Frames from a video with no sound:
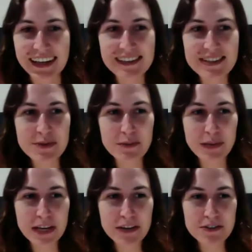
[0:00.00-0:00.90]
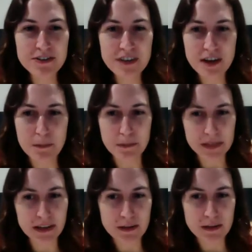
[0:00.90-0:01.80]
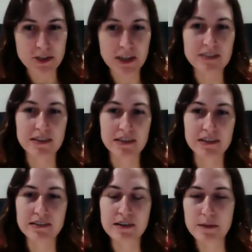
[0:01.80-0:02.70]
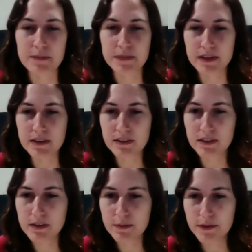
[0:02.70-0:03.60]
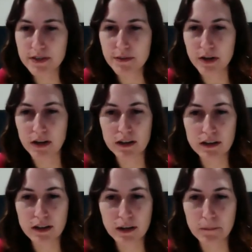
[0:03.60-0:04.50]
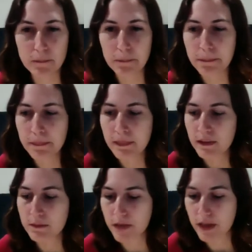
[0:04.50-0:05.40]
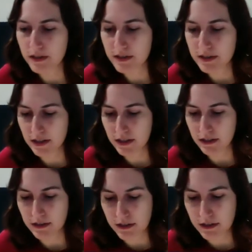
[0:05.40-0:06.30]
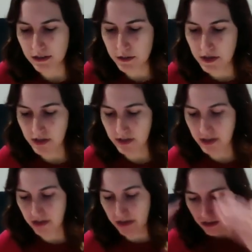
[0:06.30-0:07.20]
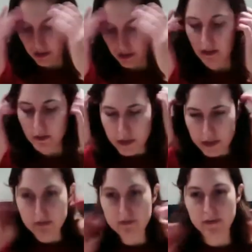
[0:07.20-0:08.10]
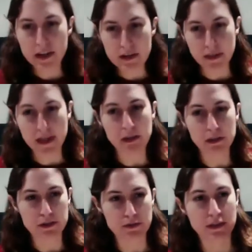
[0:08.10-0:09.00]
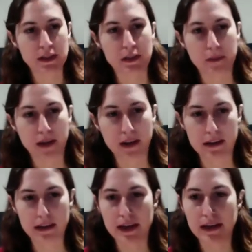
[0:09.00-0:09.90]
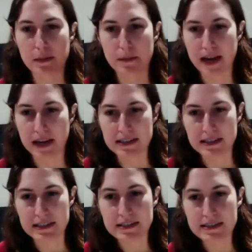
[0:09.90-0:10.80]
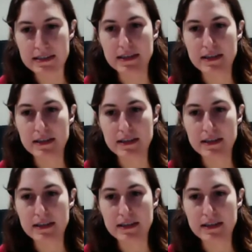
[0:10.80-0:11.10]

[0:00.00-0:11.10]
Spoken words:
So black holes are not big objects, They're pretty small. And the way you define a black hole is really by that compactness.